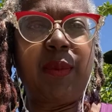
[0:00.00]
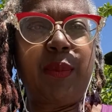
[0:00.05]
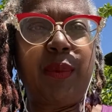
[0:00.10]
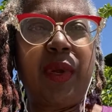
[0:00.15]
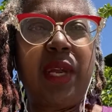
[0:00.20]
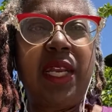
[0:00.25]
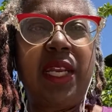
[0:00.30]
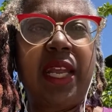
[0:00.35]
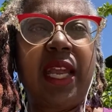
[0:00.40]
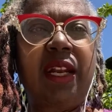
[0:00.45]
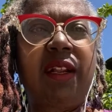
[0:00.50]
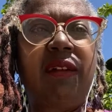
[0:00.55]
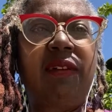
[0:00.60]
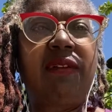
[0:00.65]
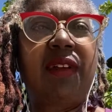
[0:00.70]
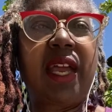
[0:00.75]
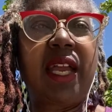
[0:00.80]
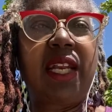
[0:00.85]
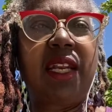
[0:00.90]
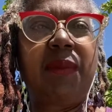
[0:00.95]
prenatal
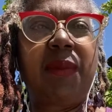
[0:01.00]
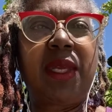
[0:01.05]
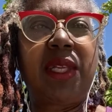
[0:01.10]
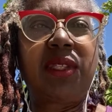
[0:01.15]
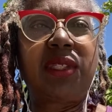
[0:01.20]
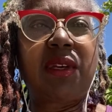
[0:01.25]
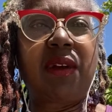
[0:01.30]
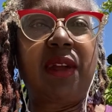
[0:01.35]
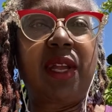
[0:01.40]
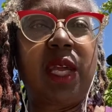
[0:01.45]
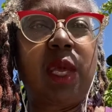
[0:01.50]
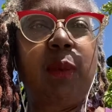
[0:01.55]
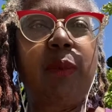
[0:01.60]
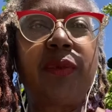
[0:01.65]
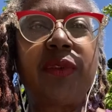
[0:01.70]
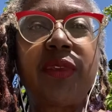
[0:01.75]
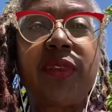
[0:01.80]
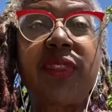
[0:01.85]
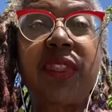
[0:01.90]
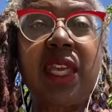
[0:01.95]
vitamins are
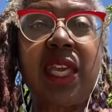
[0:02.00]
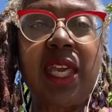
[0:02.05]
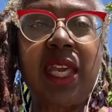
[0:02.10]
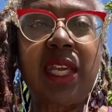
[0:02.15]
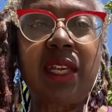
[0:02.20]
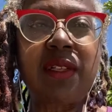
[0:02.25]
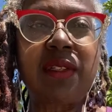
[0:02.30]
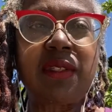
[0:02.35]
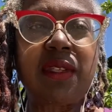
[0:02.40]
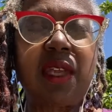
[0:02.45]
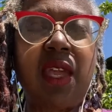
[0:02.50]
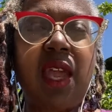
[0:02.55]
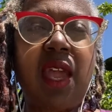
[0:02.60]
helpful things,